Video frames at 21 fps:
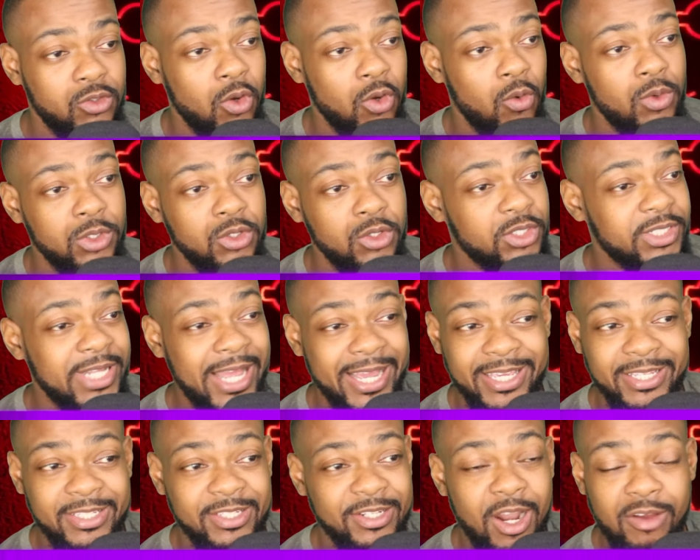He's always
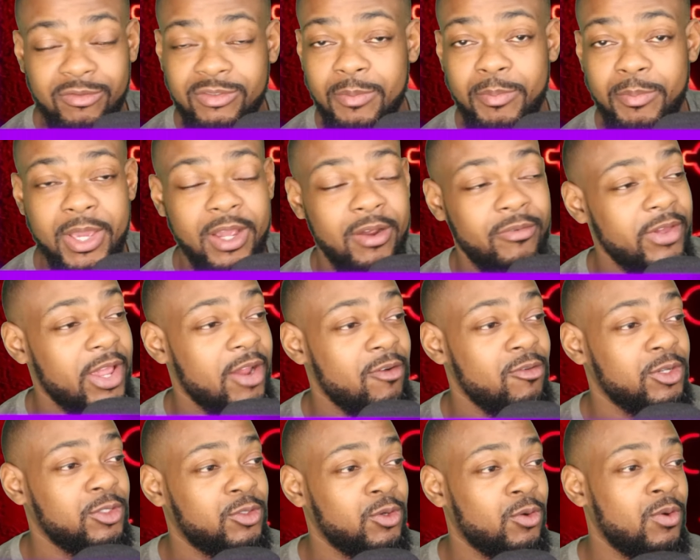looks like he loves a bit
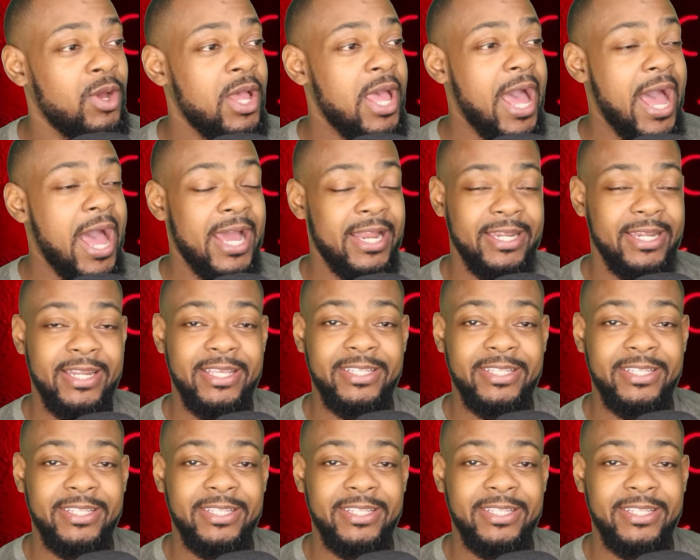of aerial duel,